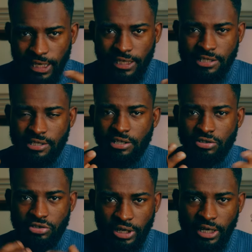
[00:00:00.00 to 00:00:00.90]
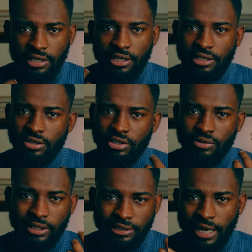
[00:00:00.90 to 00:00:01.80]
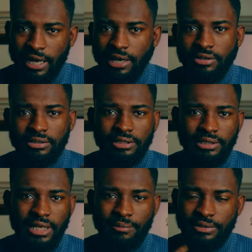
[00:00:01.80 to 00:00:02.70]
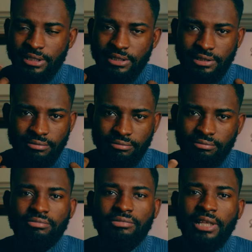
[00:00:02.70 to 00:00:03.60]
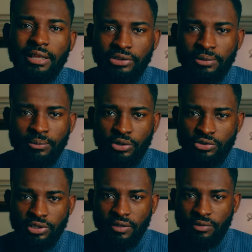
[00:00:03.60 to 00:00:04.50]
Then it starts draining you, you are tired all the time, just nothing more to give.